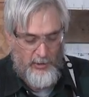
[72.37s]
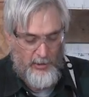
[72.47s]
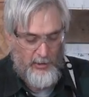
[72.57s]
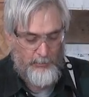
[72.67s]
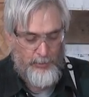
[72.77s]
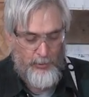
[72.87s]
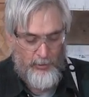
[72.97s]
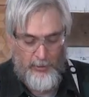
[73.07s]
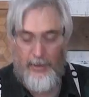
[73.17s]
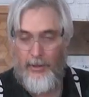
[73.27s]
uh,
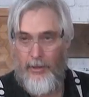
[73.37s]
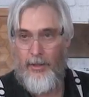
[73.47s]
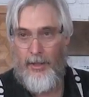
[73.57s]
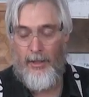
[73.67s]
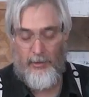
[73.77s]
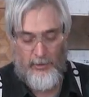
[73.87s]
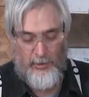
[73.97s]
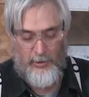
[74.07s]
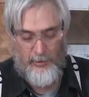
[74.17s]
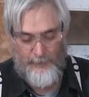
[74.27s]
pure liquor
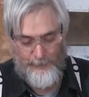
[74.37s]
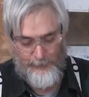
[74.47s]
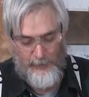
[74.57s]
alcohol,